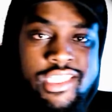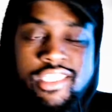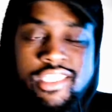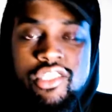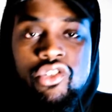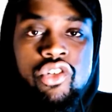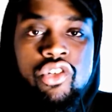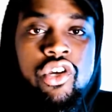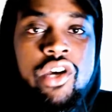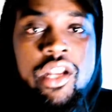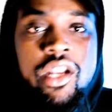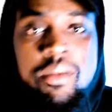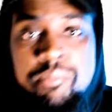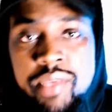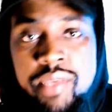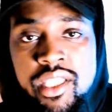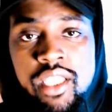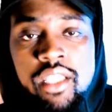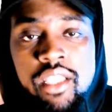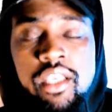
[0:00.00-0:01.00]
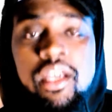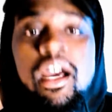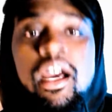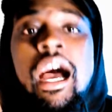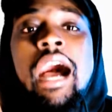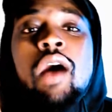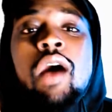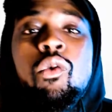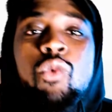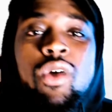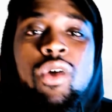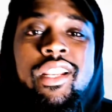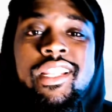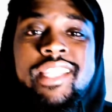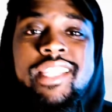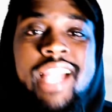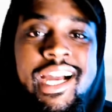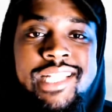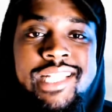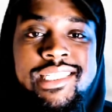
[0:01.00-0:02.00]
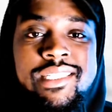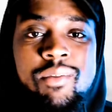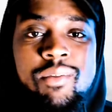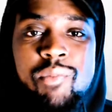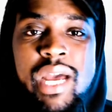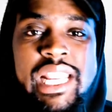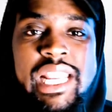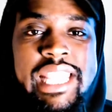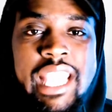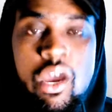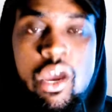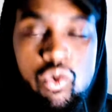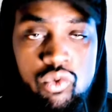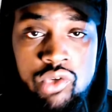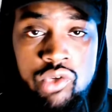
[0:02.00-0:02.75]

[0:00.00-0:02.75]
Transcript: you know what I mean? I want to knock somebody out.